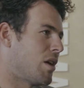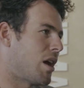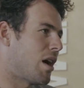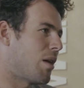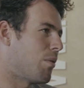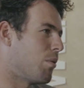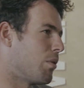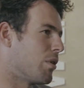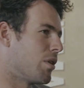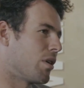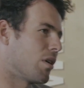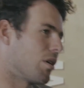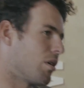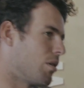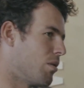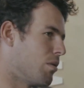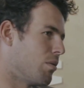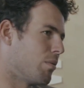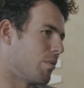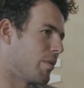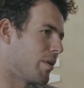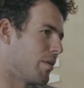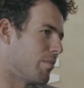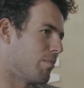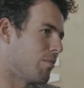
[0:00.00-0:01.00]
I want to go
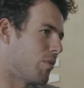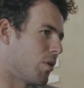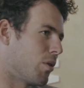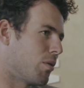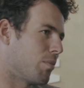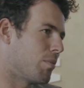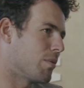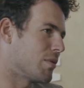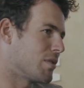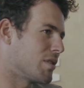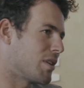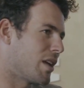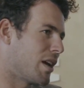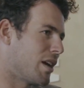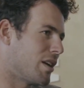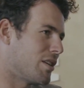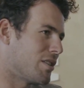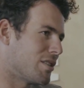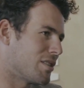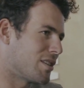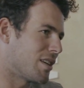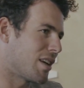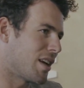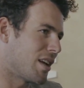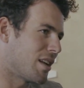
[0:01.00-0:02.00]
and win multiple
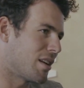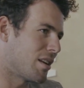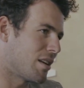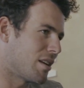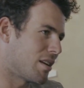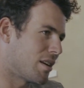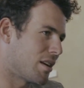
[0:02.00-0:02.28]
stages again.